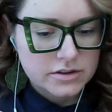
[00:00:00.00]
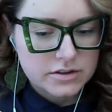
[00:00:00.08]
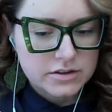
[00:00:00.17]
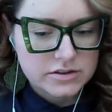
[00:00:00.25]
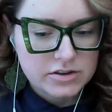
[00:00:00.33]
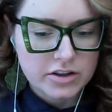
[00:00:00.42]

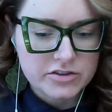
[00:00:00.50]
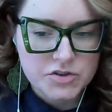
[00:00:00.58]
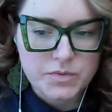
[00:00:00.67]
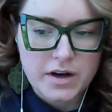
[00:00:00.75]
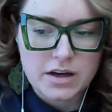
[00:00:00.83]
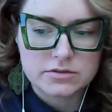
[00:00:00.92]
Scottish
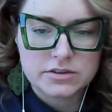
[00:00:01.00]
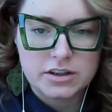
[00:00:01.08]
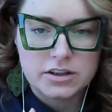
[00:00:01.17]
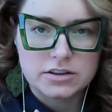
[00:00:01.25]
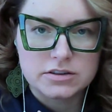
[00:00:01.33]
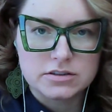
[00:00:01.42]
pound
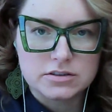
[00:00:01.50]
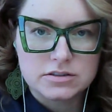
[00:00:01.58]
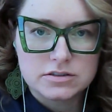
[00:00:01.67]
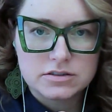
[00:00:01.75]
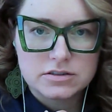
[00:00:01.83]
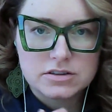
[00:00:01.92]
in
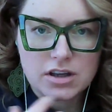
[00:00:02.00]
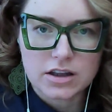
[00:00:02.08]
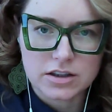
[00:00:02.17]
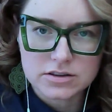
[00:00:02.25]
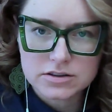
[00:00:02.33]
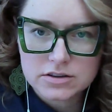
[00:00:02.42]

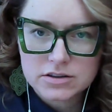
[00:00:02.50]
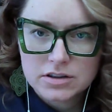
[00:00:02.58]
Scotland.